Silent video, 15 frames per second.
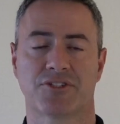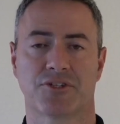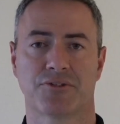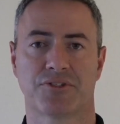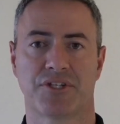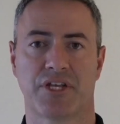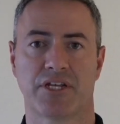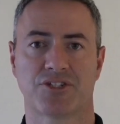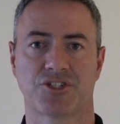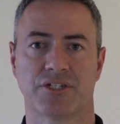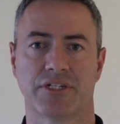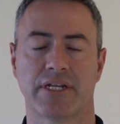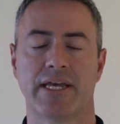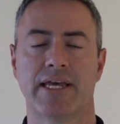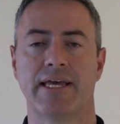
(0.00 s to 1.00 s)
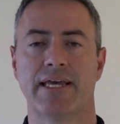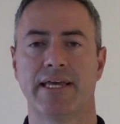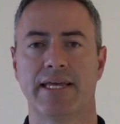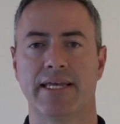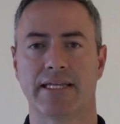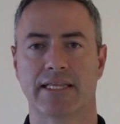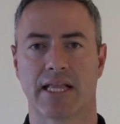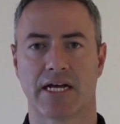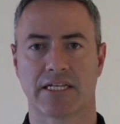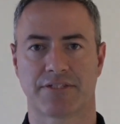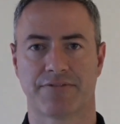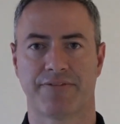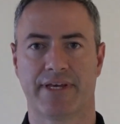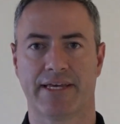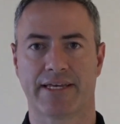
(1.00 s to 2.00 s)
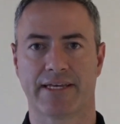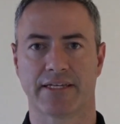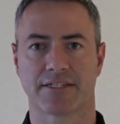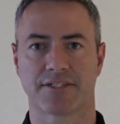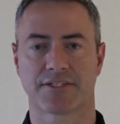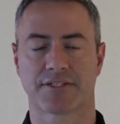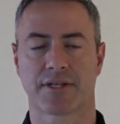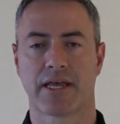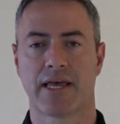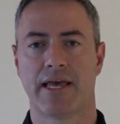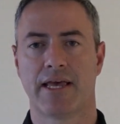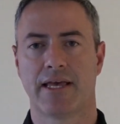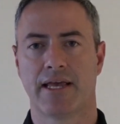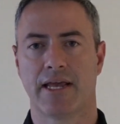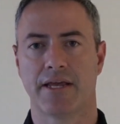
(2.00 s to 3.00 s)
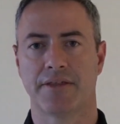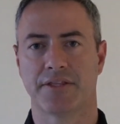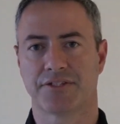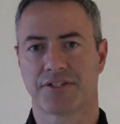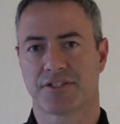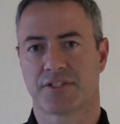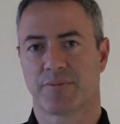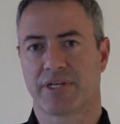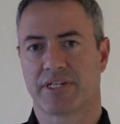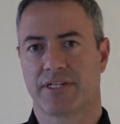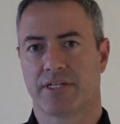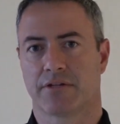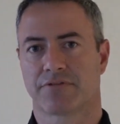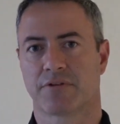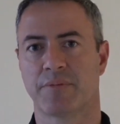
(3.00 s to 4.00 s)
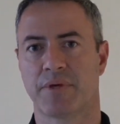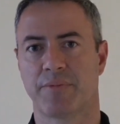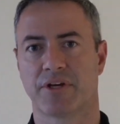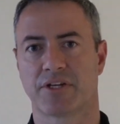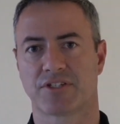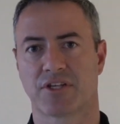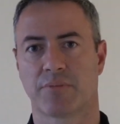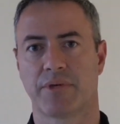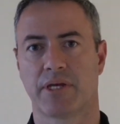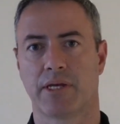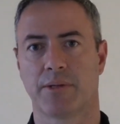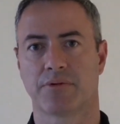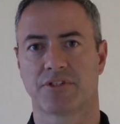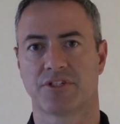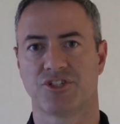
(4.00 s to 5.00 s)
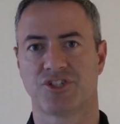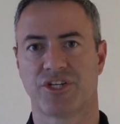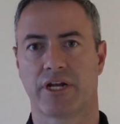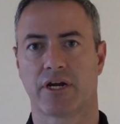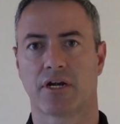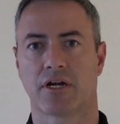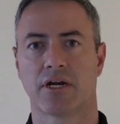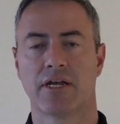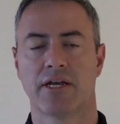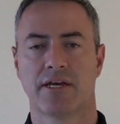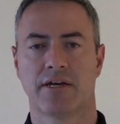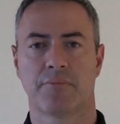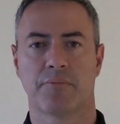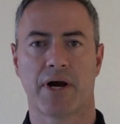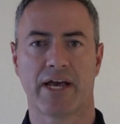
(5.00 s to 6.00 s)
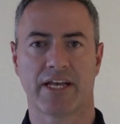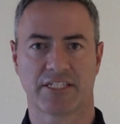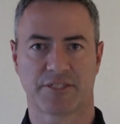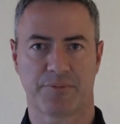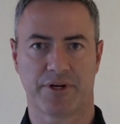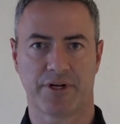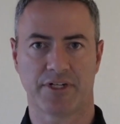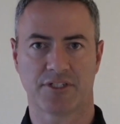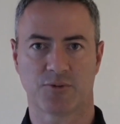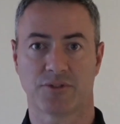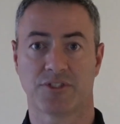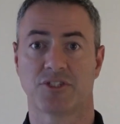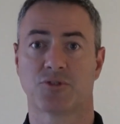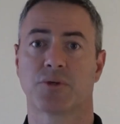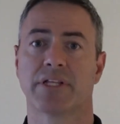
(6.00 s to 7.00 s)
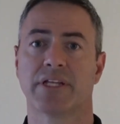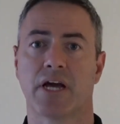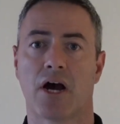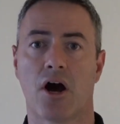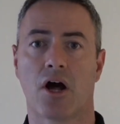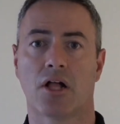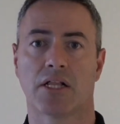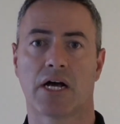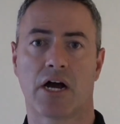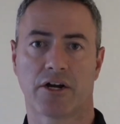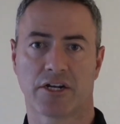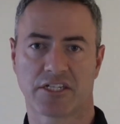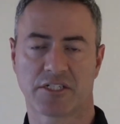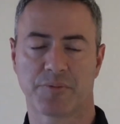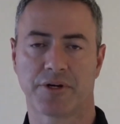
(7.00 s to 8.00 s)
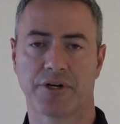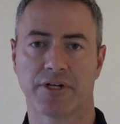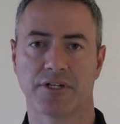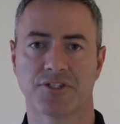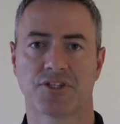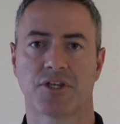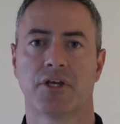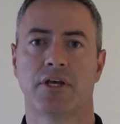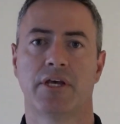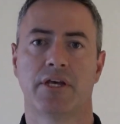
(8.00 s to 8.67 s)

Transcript: Association in Las Vegas. And this is a big deal for me because I'll be able to share my experience, which is really all our experience